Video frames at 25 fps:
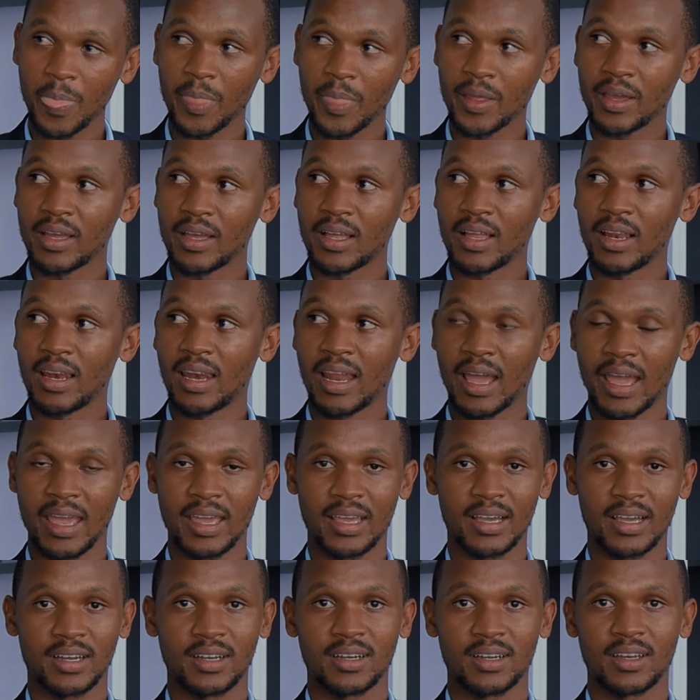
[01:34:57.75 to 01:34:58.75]
Okay.
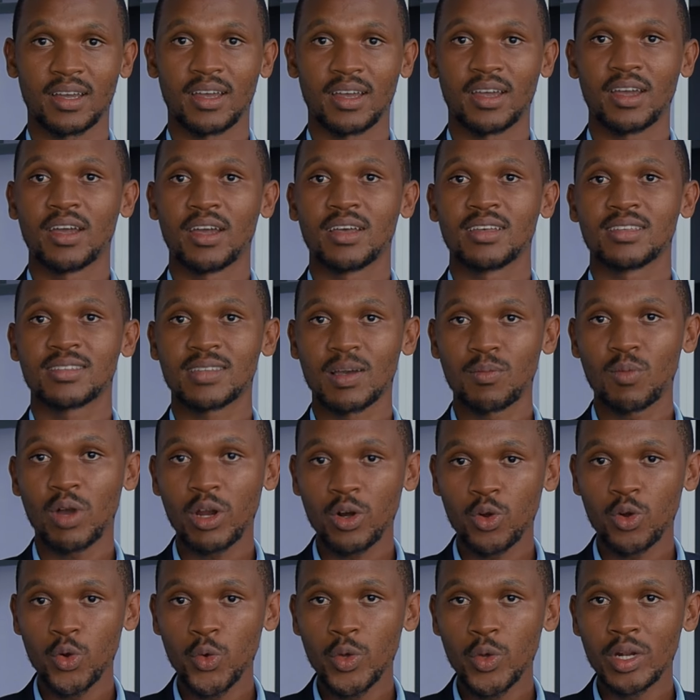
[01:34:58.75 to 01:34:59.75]
Like
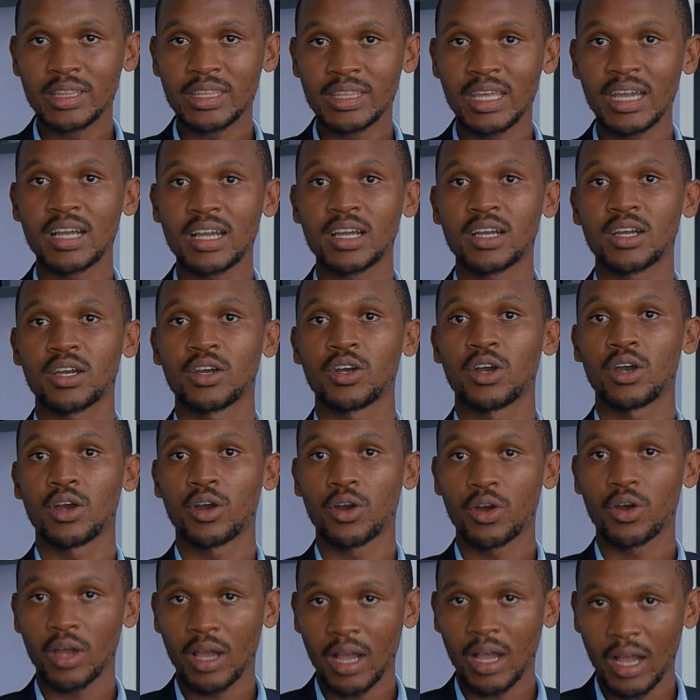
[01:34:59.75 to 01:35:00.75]
someone who will take
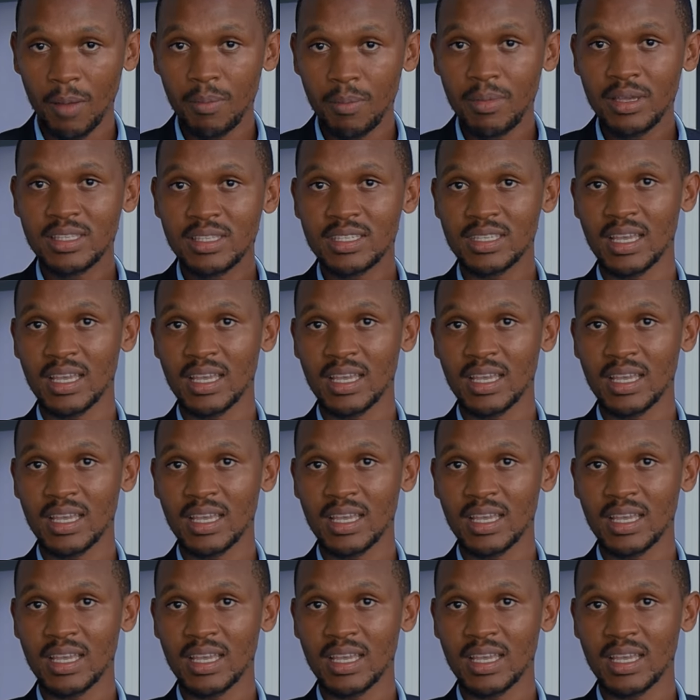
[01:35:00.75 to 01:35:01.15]
cabbage